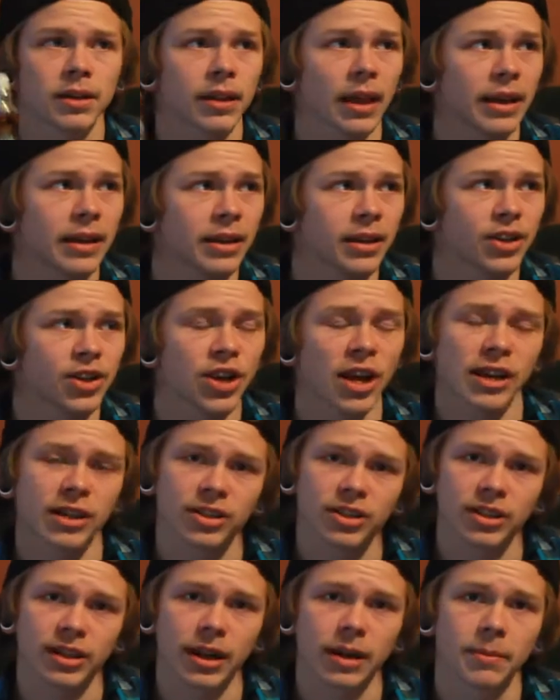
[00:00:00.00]
They did
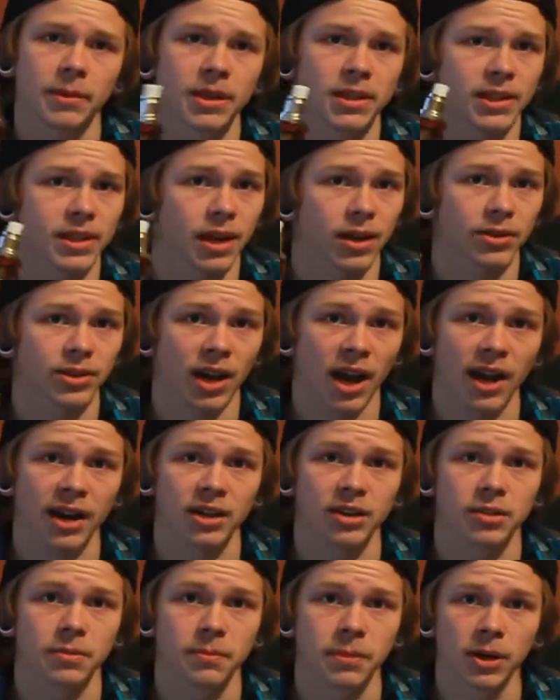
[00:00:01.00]
change the name, it is now
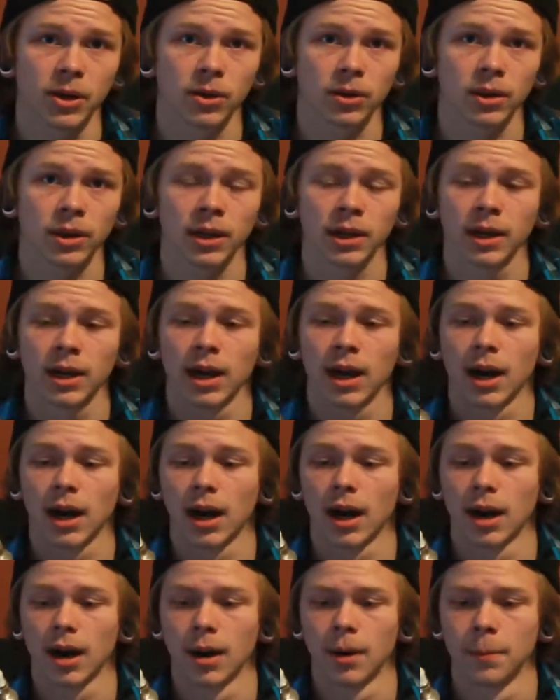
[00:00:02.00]
Tiger's Milk.
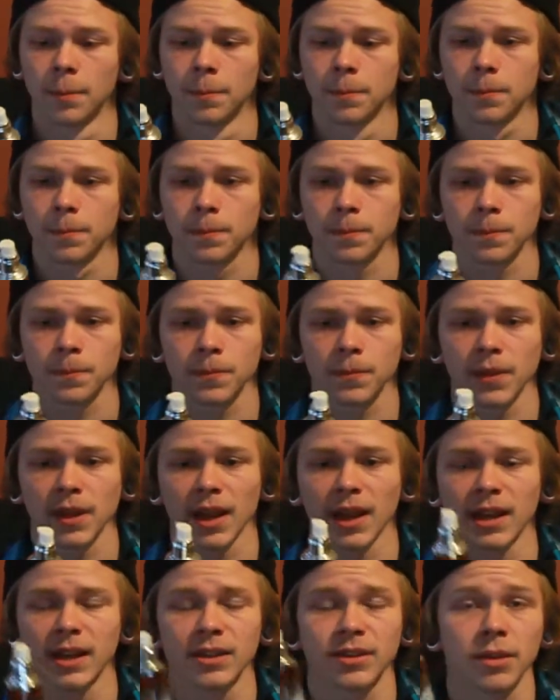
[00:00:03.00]

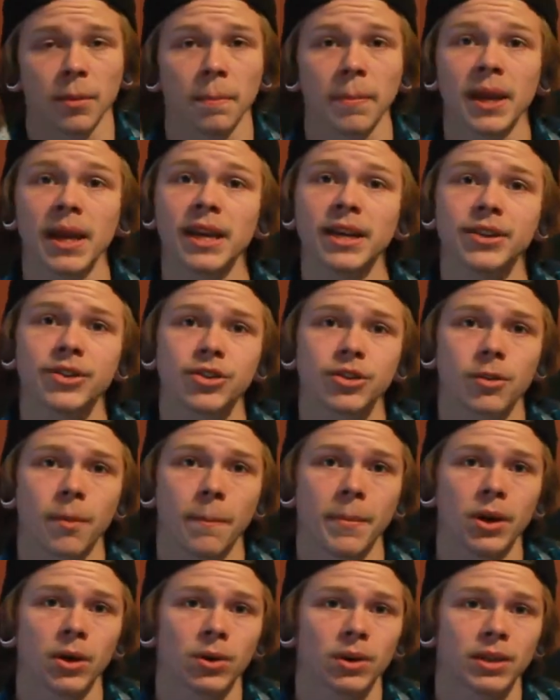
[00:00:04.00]
It is a peach
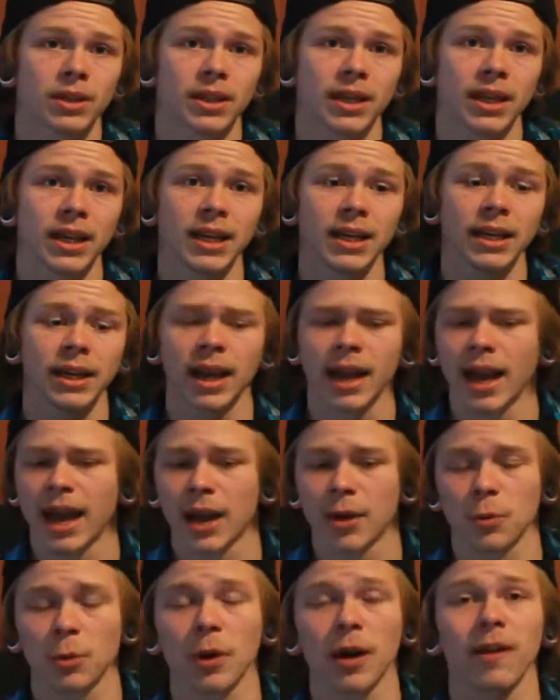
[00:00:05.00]
milk tea,
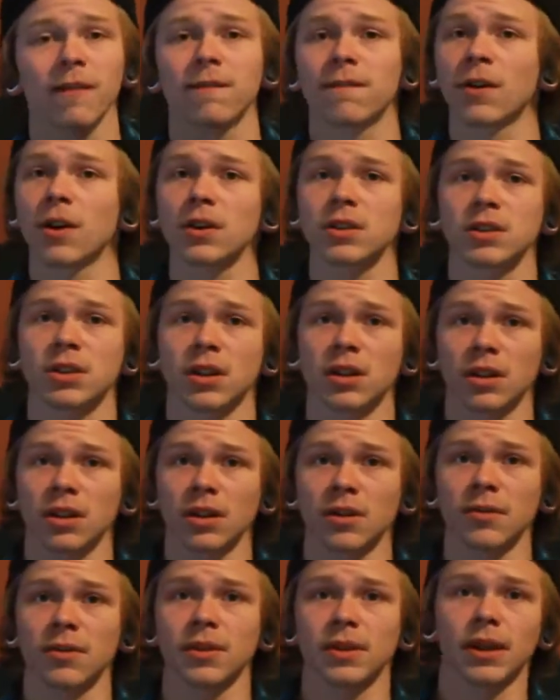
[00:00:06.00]
and when I first heard
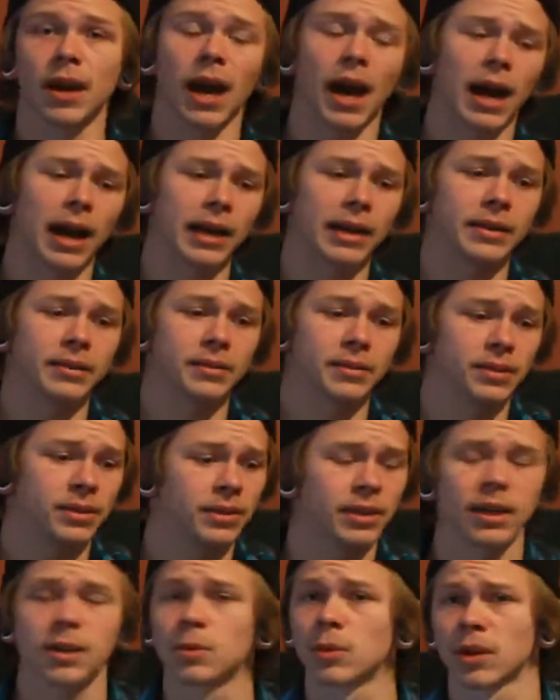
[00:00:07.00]
of it, I
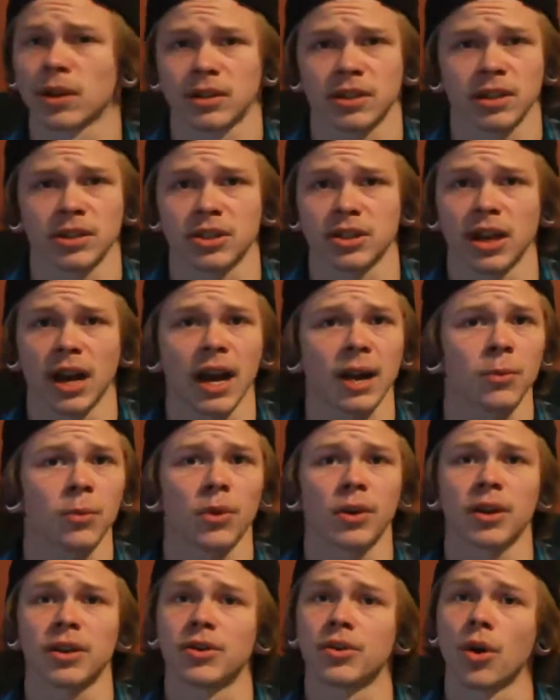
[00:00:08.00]
didn't want to touch it. I
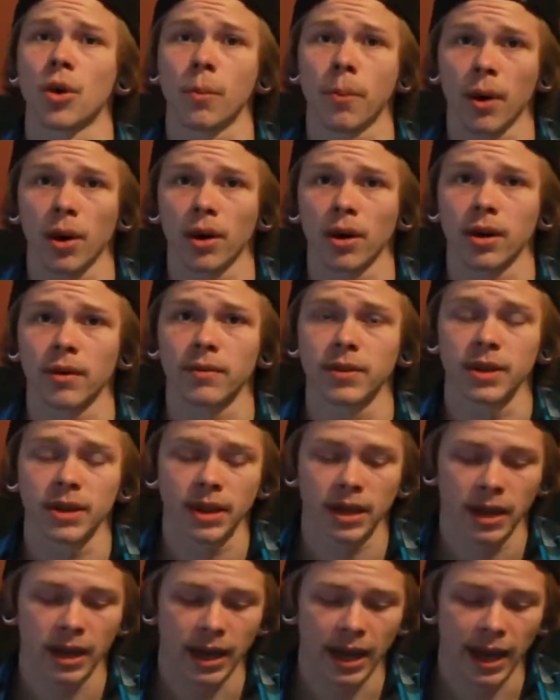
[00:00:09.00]
wanted no part of it.
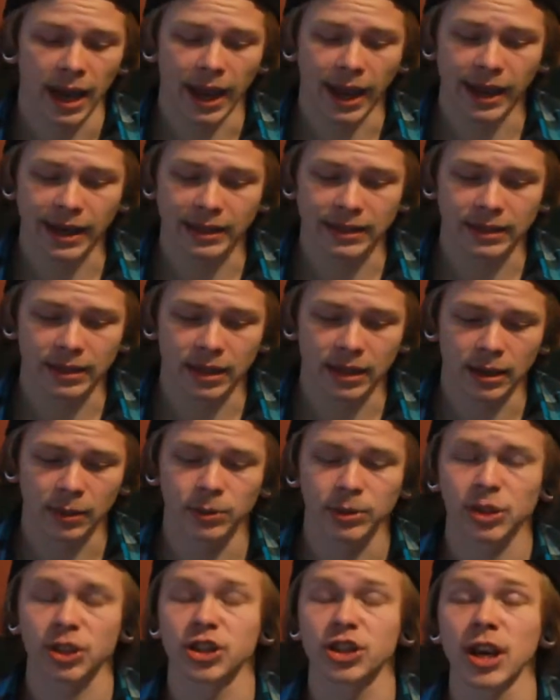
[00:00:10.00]
And it
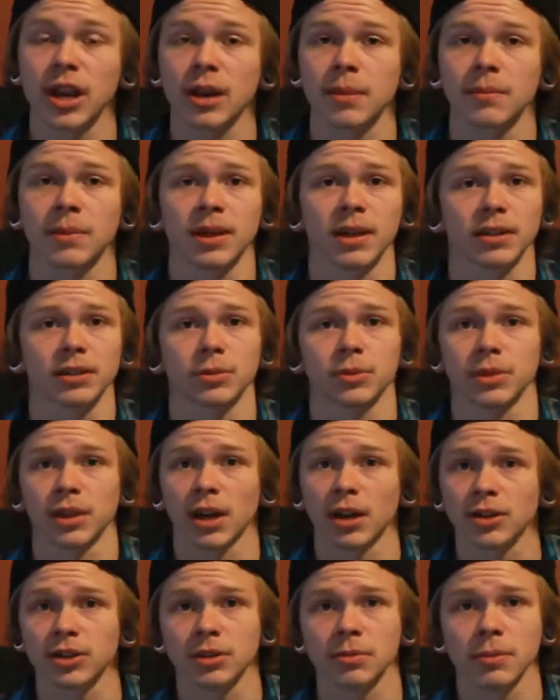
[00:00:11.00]
was a shame because it was a
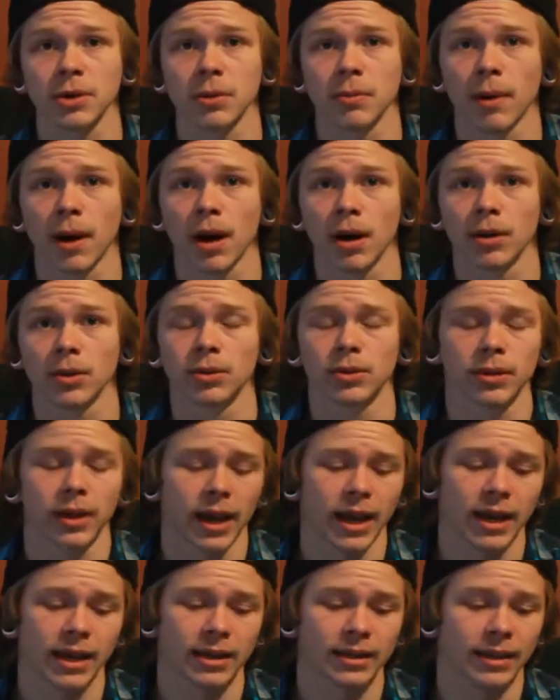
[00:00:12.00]
100 ml bottle,
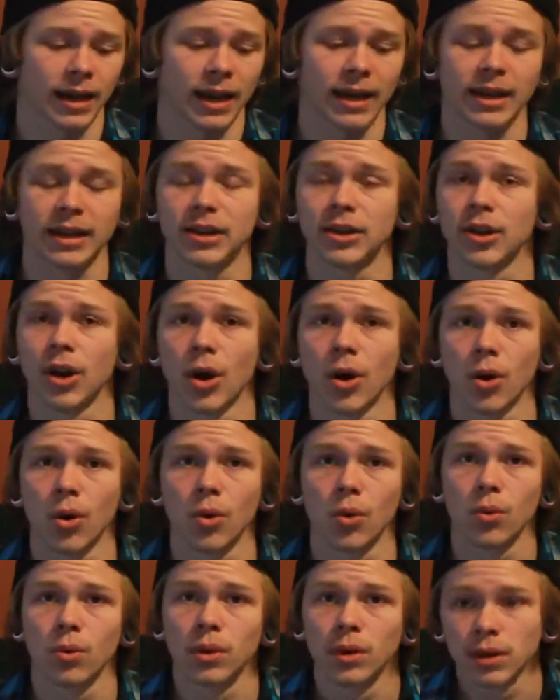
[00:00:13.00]
and I didn't
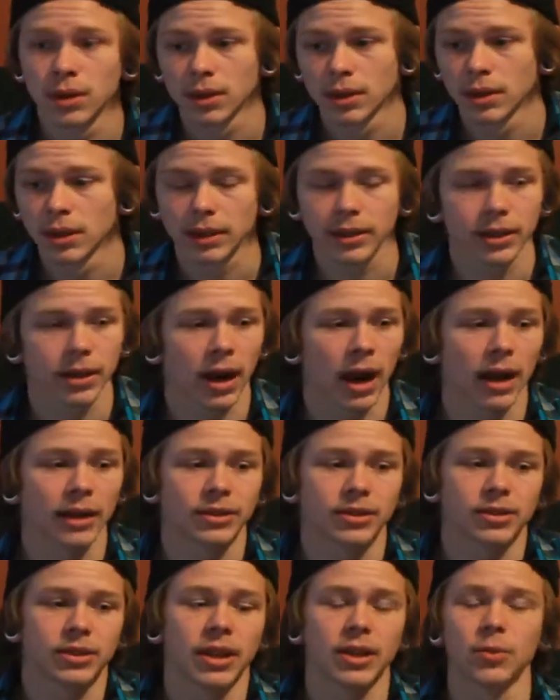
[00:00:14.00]
know, I
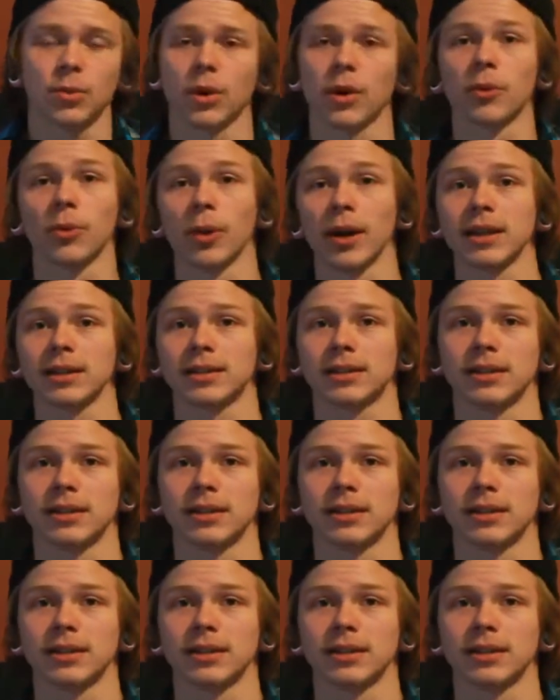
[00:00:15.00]
didn't want to waste